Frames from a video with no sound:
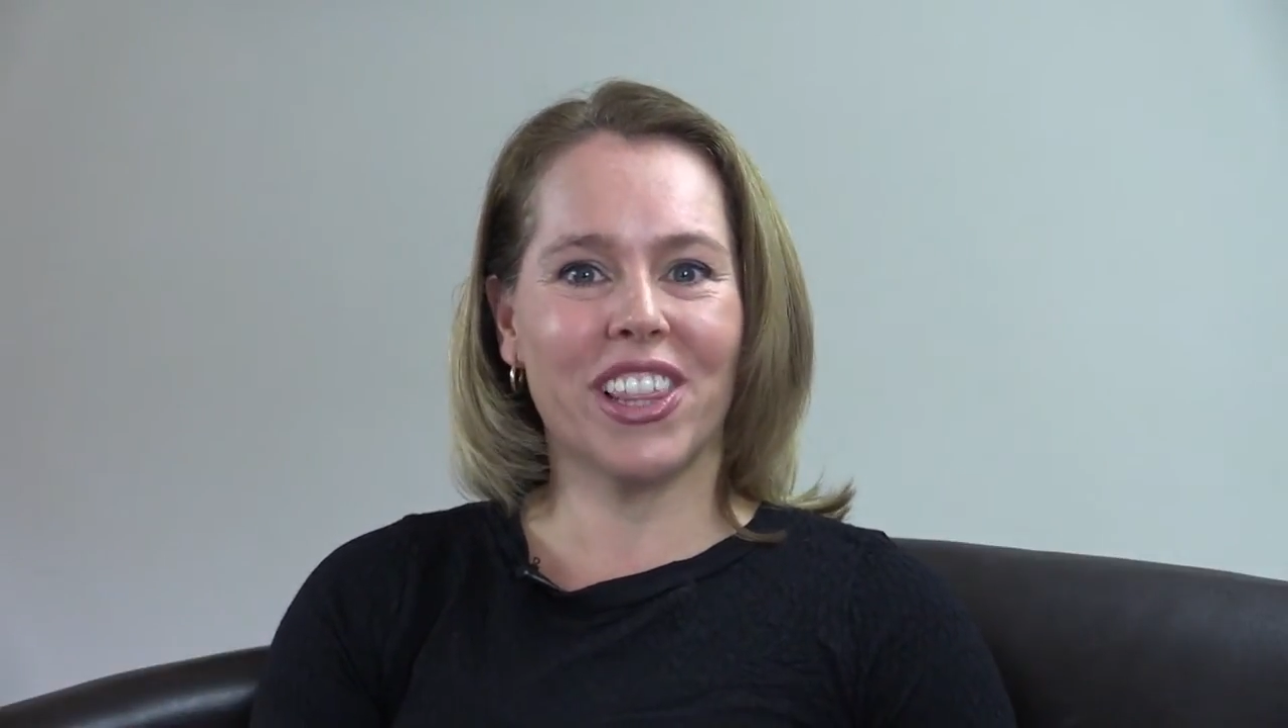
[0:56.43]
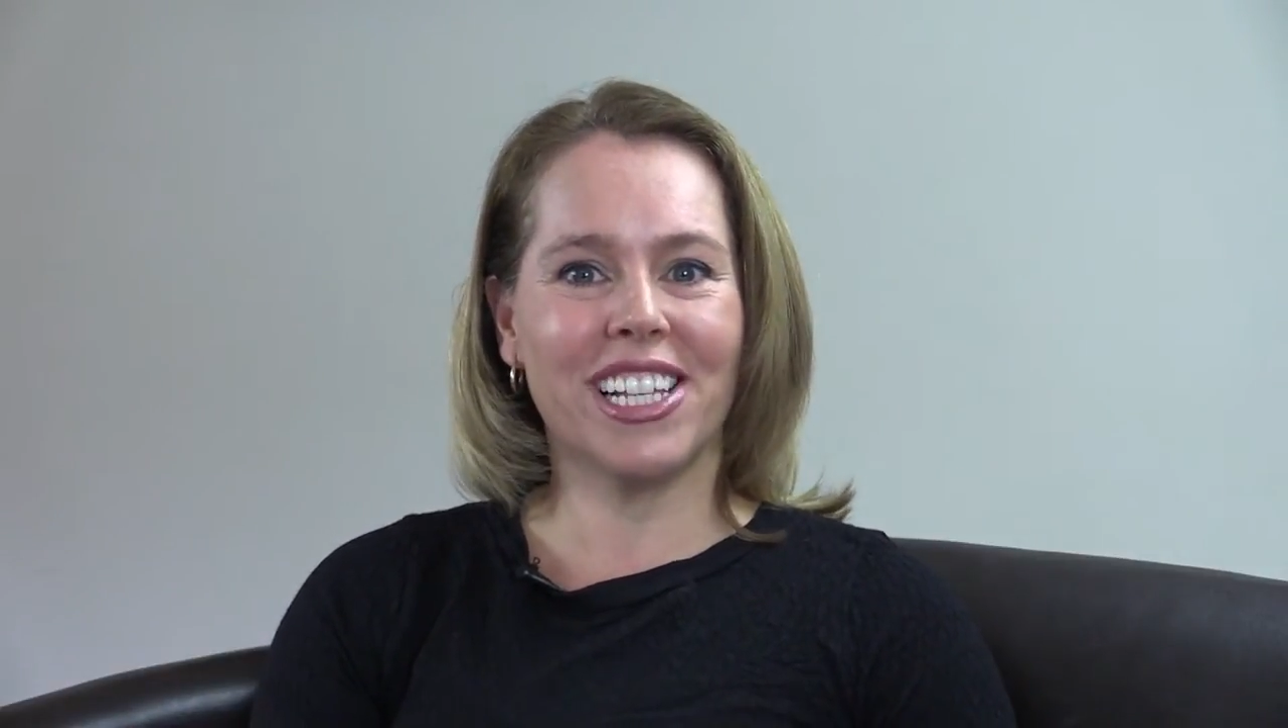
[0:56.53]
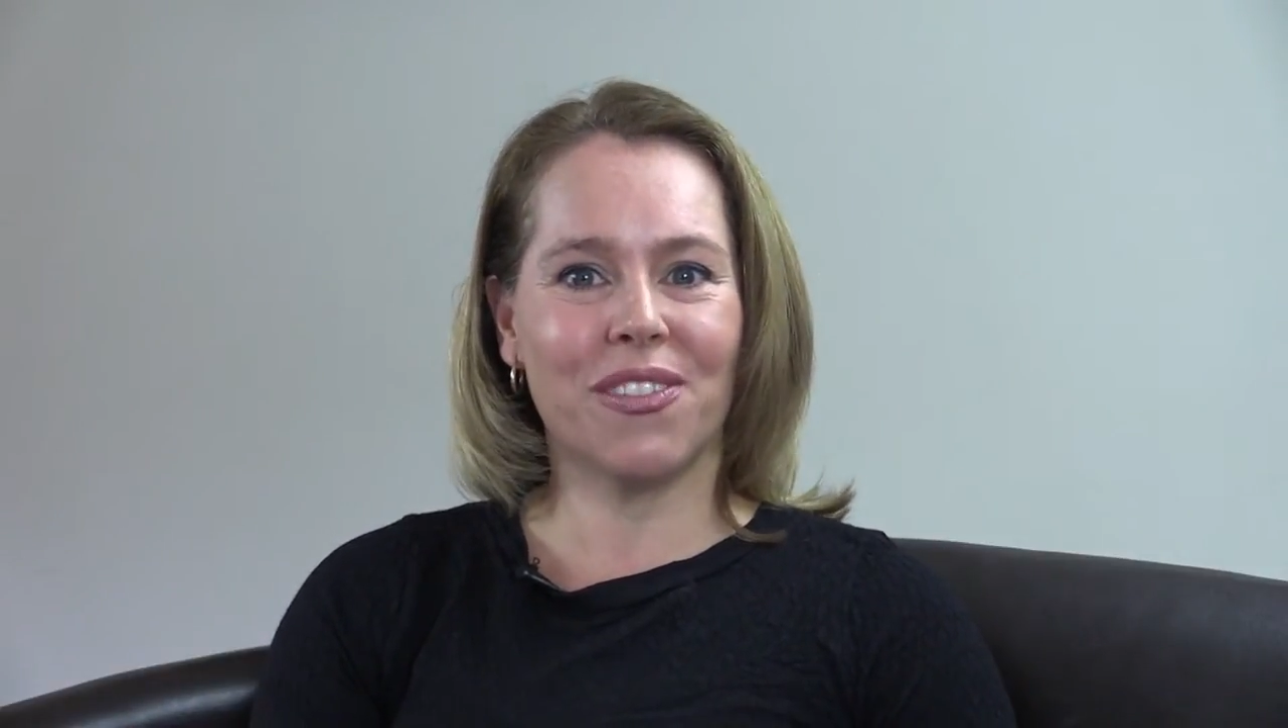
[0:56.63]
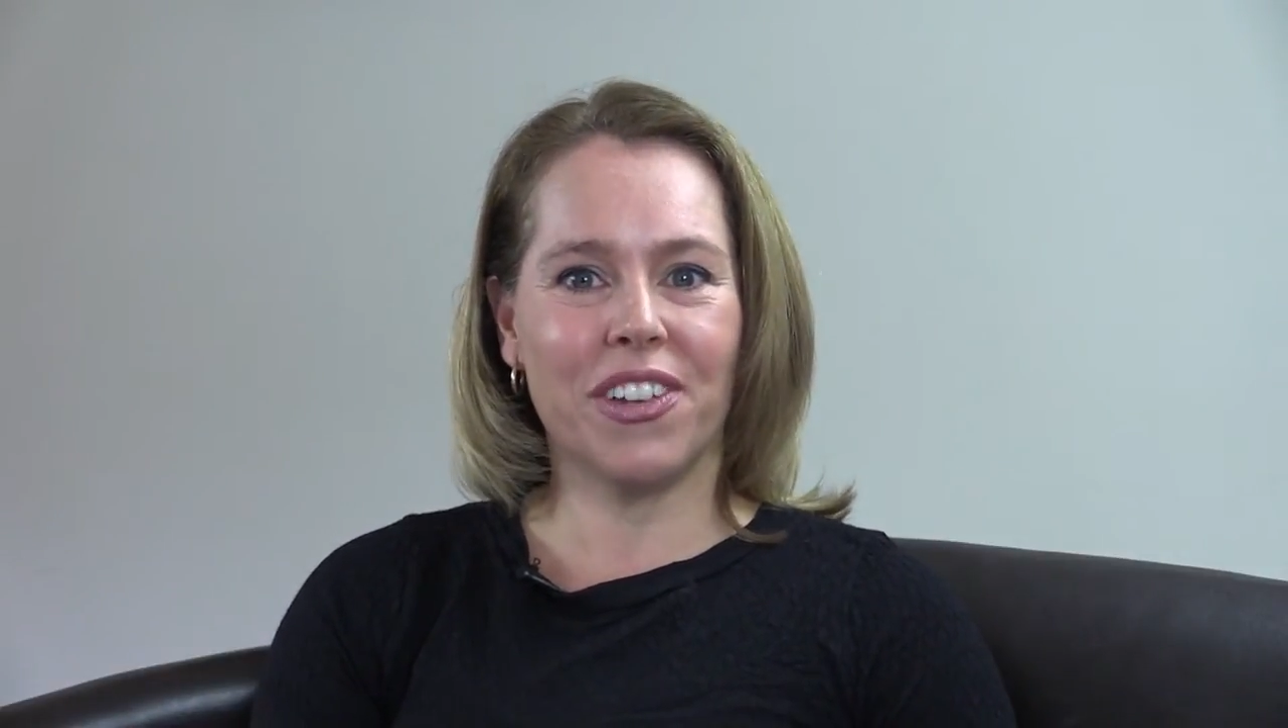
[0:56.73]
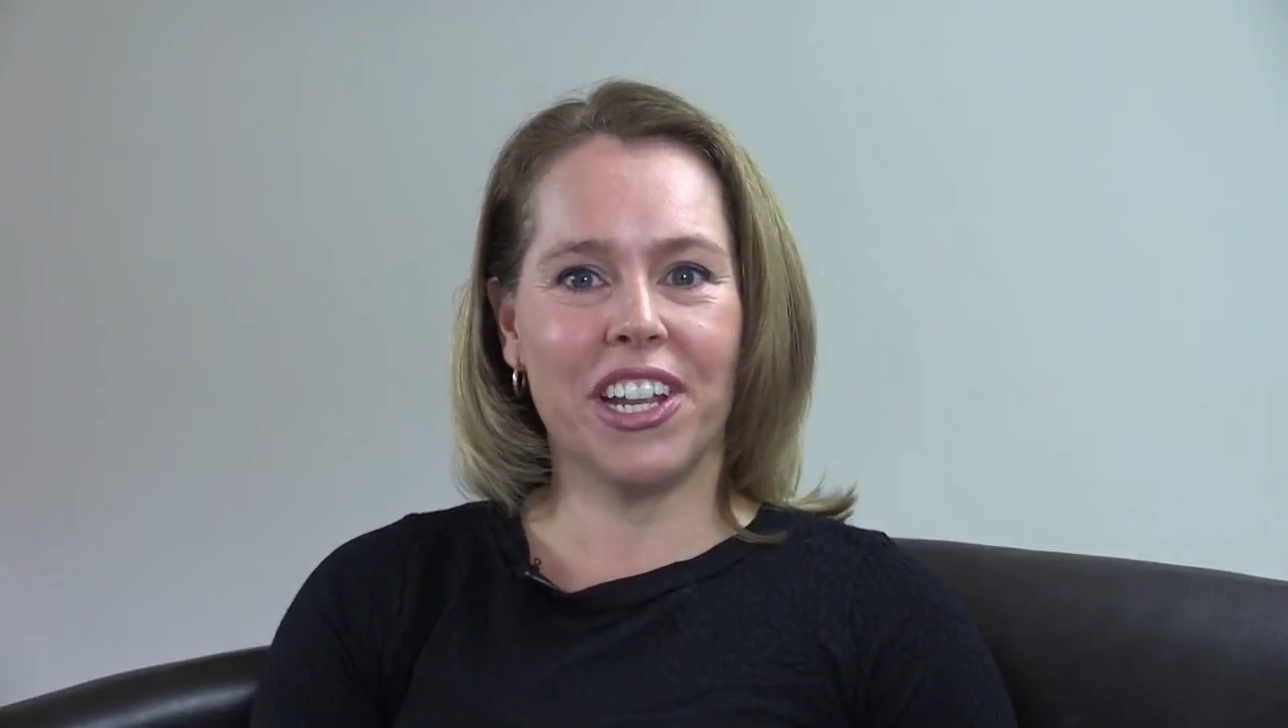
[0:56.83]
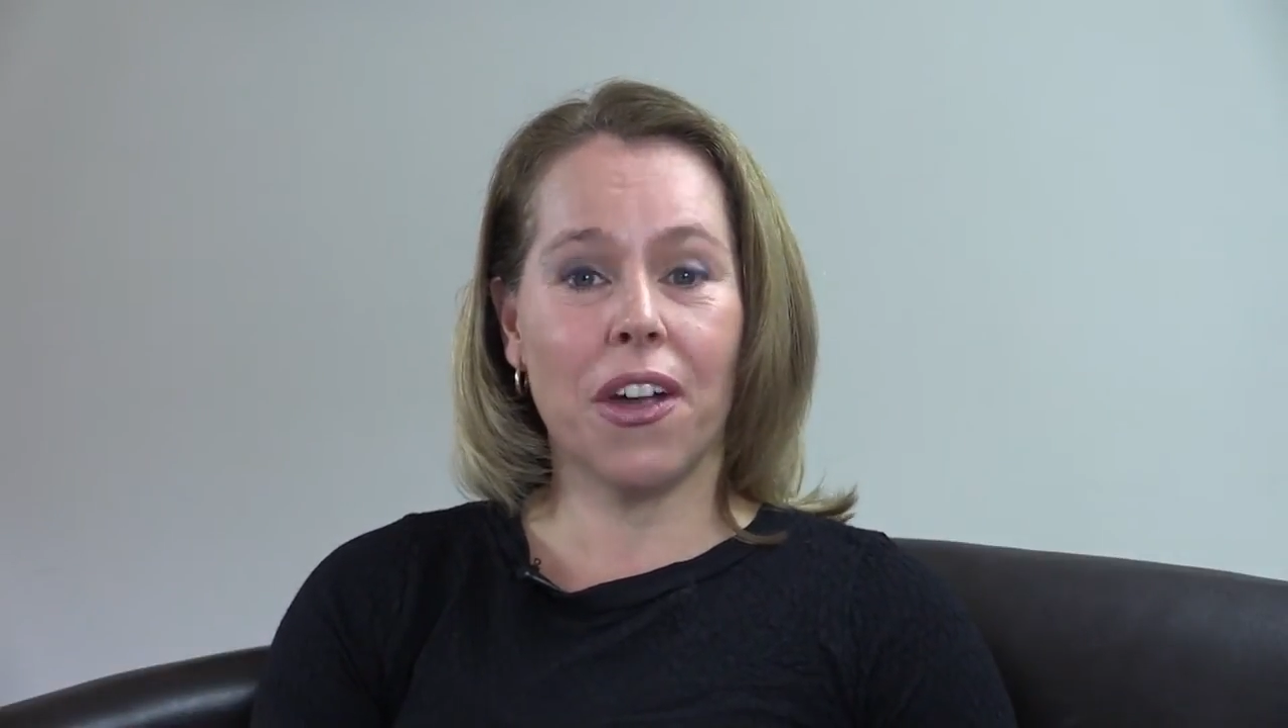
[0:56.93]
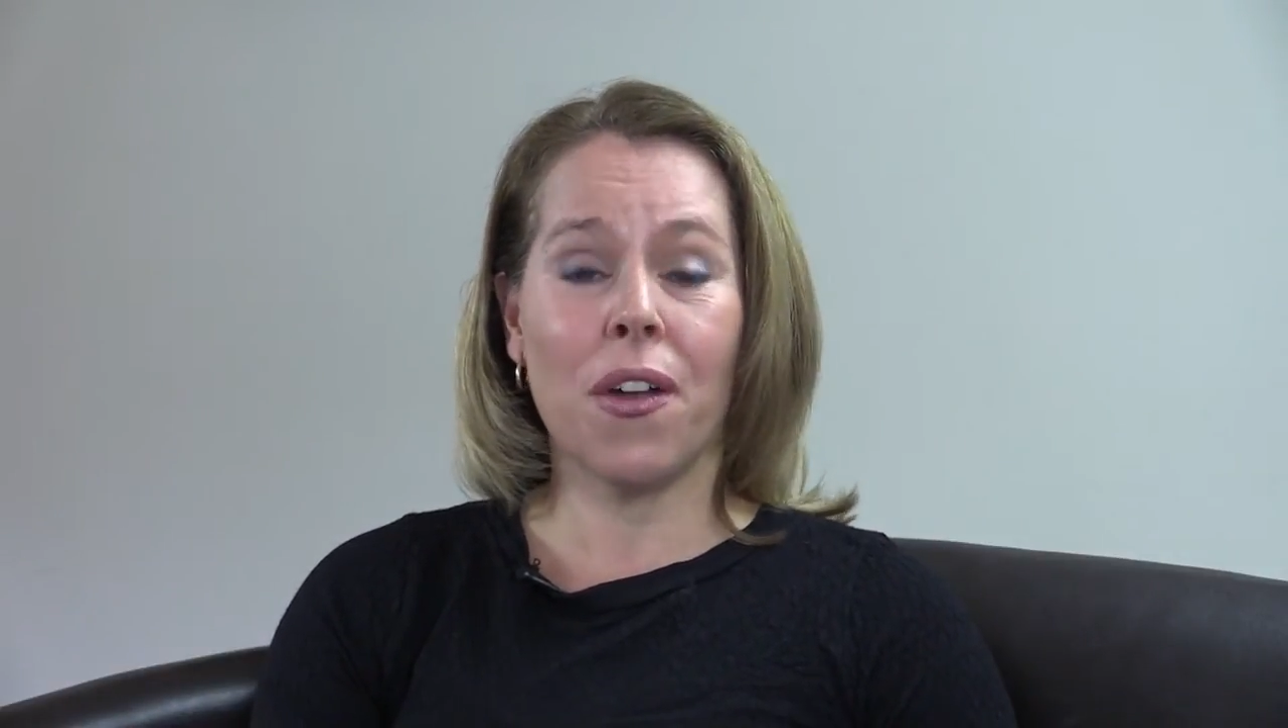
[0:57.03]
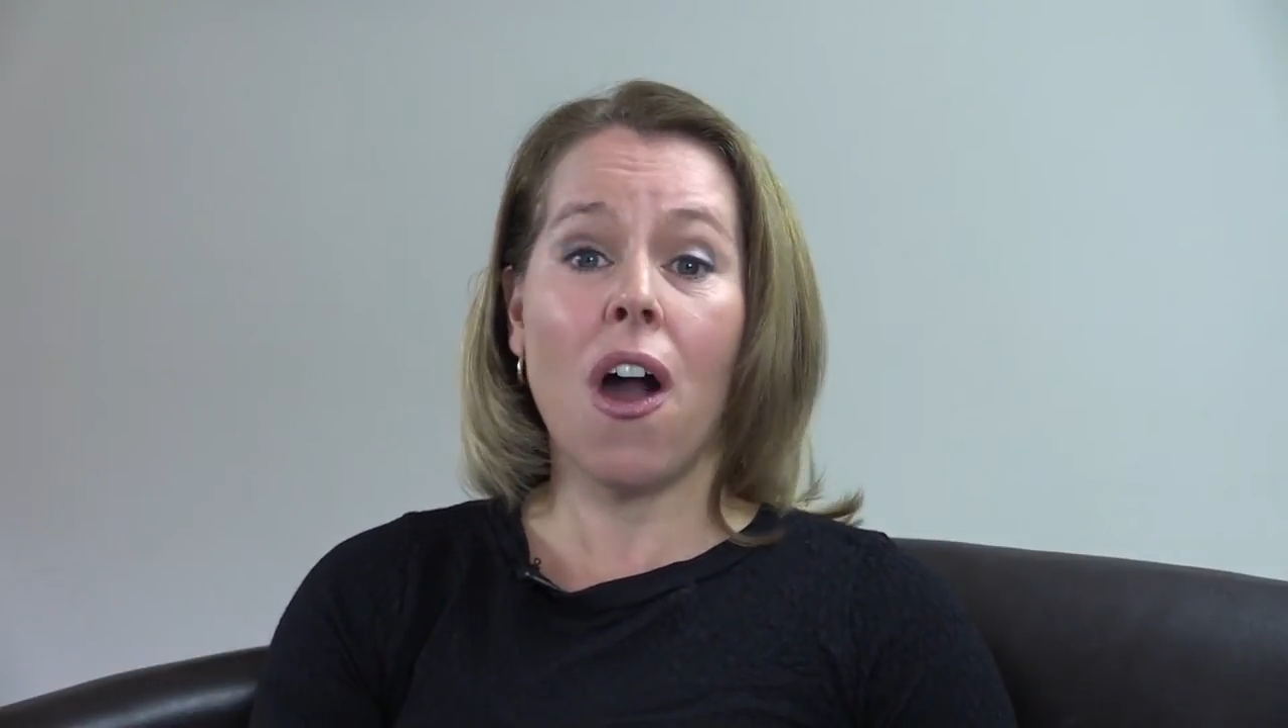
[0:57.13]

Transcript: this video.